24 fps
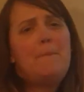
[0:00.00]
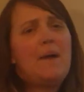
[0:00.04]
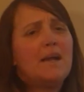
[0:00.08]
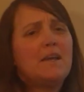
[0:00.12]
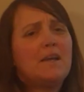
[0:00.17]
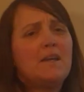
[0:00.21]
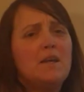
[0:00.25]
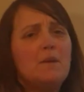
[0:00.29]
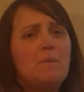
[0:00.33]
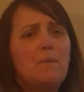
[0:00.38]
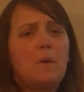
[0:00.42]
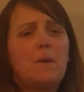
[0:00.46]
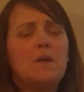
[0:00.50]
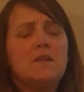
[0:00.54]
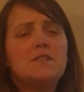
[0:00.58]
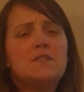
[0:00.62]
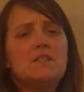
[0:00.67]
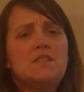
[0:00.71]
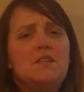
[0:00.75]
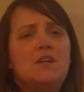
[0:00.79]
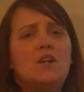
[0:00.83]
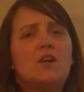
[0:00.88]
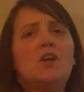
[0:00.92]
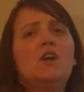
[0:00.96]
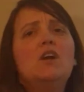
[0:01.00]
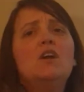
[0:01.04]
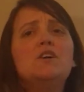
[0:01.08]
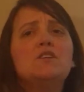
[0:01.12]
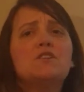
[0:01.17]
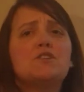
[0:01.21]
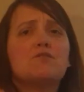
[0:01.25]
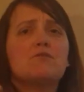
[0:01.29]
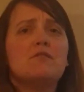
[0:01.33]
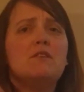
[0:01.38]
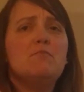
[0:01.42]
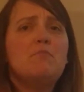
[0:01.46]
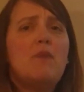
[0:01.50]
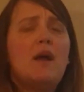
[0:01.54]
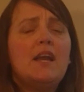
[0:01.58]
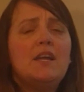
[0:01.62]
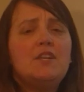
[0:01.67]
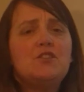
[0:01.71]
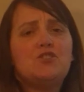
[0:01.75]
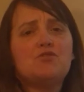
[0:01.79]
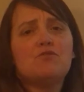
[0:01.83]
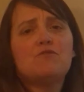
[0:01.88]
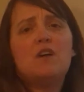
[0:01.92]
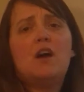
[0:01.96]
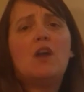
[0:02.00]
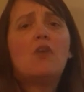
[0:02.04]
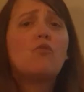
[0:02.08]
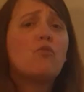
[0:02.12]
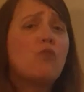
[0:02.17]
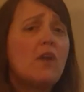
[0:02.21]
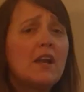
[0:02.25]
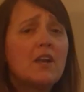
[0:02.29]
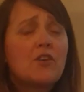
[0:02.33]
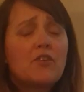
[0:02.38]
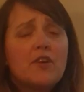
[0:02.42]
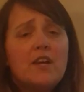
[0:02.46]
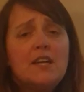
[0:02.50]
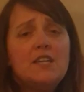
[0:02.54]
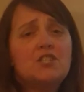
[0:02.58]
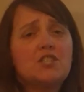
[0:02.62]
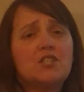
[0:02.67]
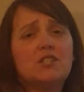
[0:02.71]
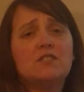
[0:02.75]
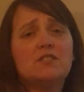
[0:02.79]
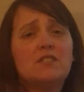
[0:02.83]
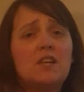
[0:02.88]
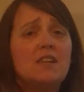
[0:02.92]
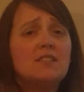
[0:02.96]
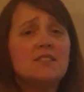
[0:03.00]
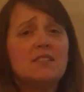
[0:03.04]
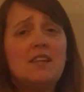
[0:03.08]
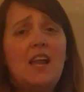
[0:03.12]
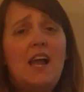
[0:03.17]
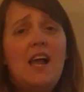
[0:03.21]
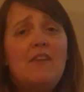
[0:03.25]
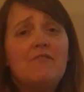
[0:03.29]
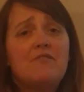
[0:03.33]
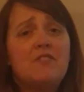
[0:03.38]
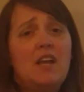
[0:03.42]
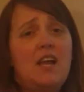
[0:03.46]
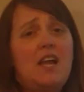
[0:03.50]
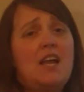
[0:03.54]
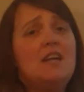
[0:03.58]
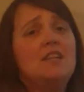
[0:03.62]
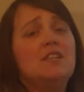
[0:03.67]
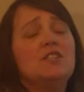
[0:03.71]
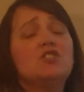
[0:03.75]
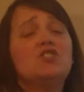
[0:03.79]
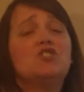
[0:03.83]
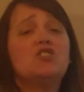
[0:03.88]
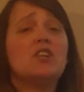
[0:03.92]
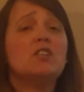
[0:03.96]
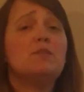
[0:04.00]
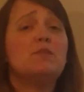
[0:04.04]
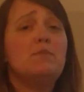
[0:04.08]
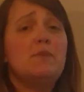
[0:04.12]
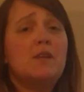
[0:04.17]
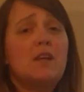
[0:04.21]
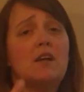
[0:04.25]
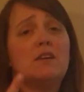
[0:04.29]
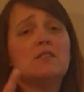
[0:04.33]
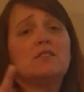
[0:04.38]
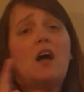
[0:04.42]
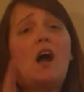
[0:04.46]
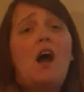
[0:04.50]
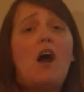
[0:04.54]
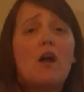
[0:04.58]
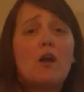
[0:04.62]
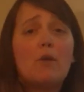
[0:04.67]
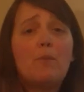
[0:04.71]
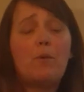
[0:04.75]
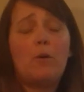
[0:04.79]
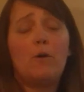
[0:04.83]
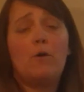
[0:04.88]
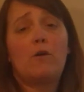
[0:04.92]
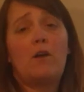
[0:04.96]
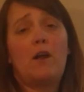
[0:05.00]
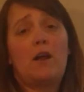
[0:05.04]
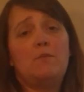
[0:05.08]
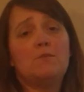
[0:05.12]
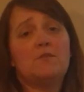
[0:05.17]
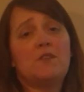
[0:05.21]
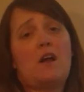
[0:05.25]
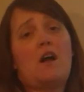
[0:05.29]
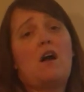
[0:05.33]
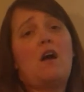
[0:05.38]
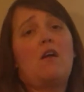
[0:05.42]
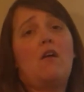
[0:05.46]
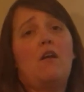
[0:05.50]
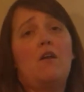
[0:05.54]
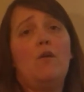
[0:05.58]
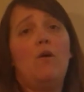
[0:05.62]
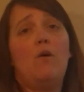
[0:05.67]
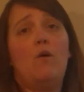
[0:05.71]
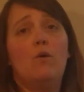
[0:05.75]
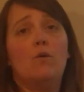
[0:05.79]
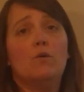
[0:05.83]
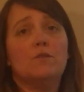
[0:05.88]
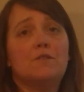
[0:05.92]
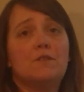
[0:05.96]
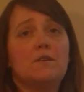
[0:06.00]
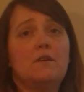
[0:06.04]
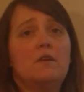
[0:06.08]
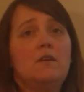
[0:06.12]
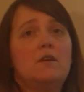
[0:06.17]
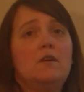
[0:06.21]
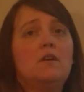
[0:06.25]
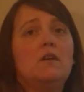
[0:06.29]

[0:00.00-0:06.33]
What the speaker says: Becky Prince here to remind you that recreation doesn't have to end just because our programs are on hold.